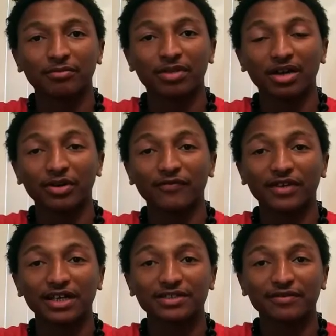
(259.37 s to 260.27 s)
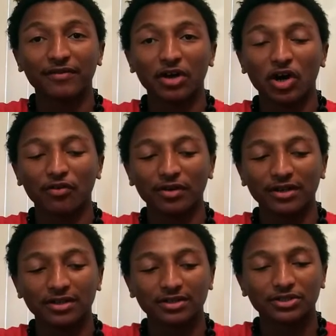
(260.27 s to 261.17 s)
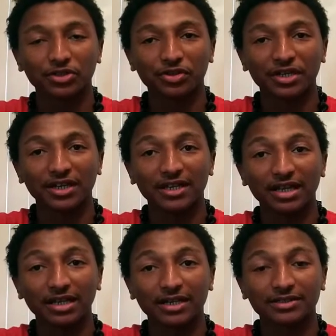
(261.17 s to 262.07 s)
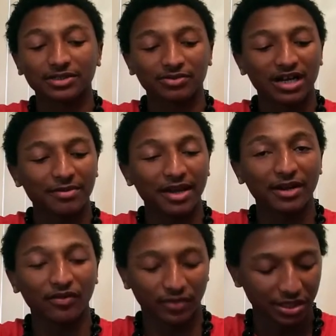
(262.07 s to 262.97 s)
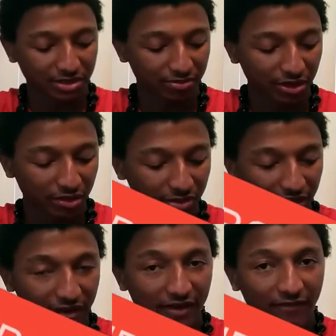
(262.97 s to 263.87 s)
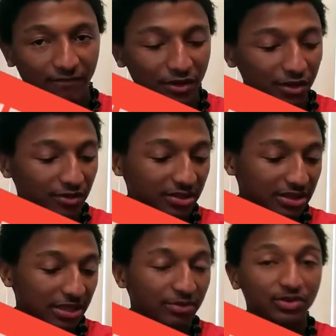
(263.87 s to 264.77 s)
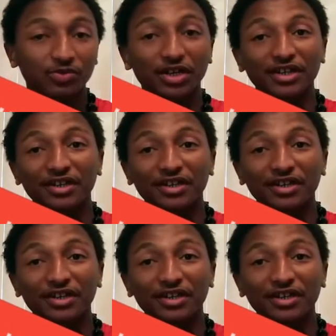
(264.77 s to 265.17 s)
By the way, if you guys haven't already done so, go ahead and hit that like, subscribe, and notification bell on my video. Just a little wet